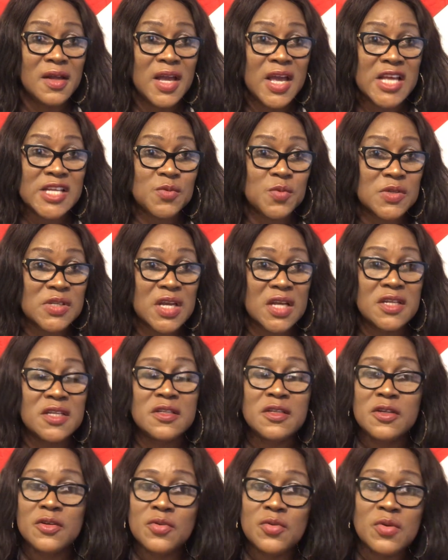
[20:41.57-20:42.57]
especially
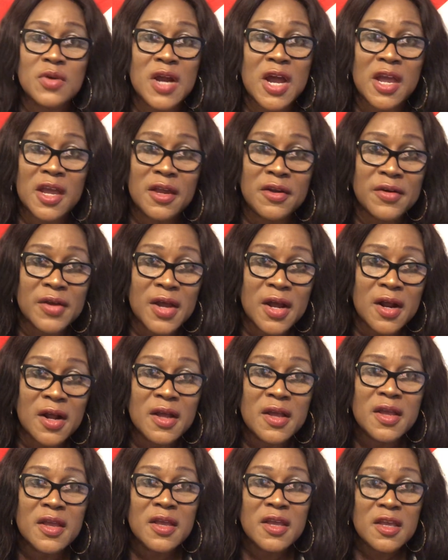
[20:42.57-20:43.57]
the rural area,
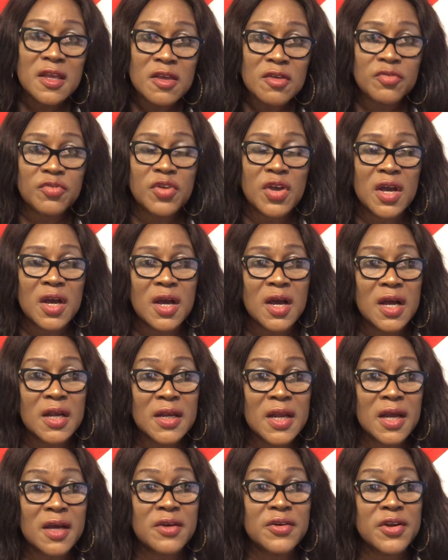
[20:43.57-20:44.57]
if you are
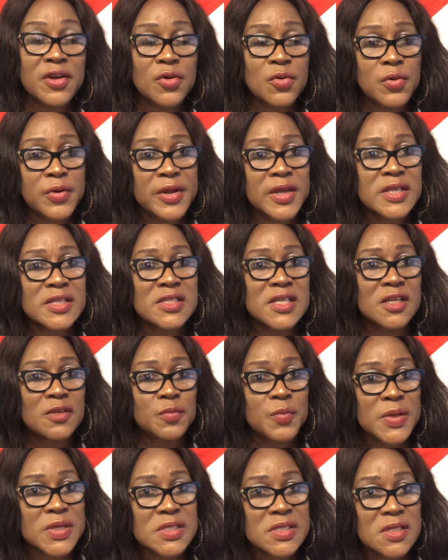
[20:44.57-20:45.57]
an agric-oriented
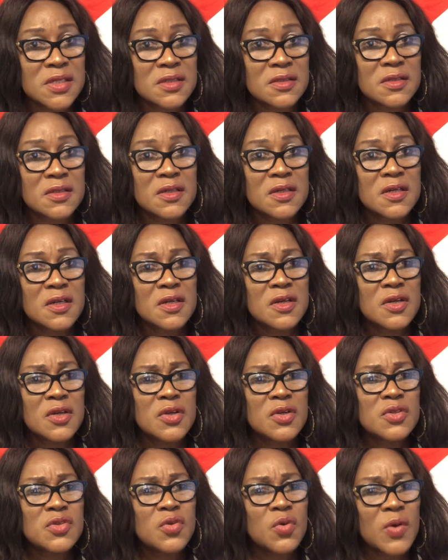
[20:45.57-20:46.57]
person.
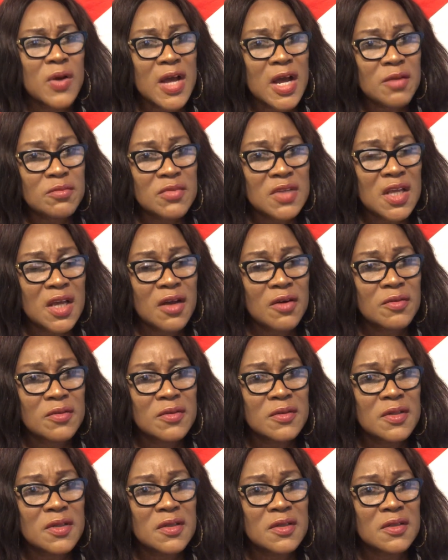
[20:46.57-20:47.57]
So calm down
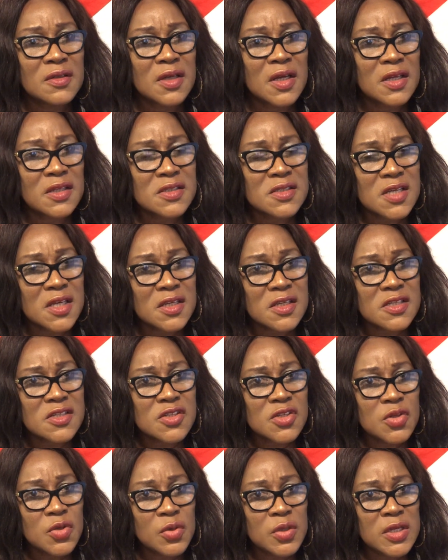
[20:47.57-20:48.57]
and take it
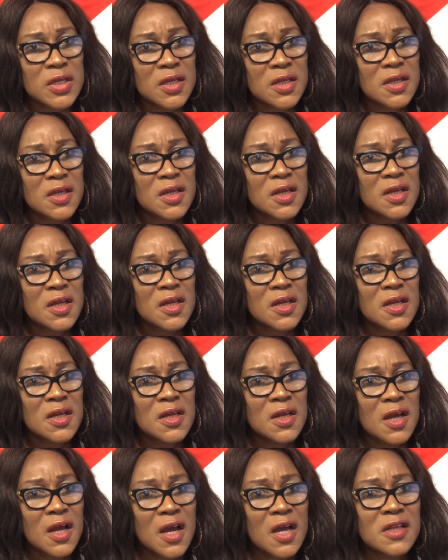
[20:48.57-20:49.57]
slowly
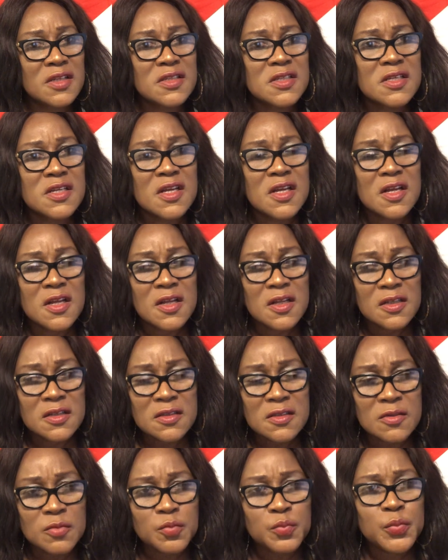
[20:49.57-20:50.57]
and
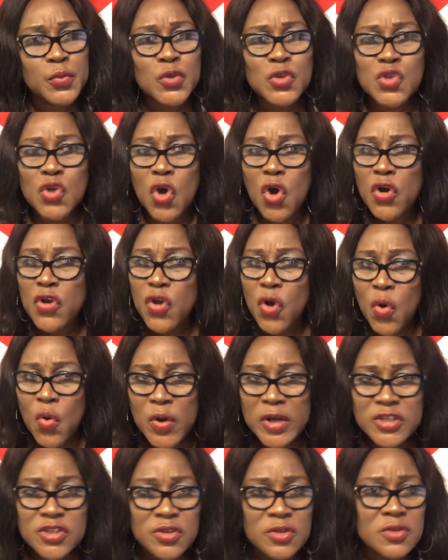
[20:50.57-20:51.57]
put all your
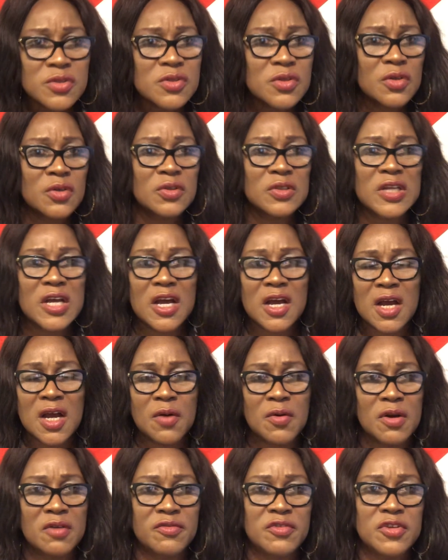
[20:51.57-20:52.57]
questions under
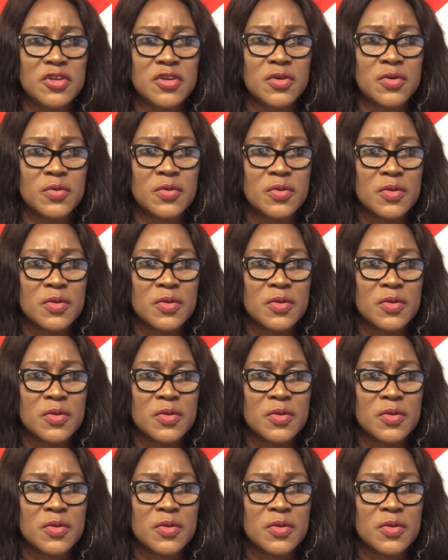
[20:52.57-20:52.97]
our video.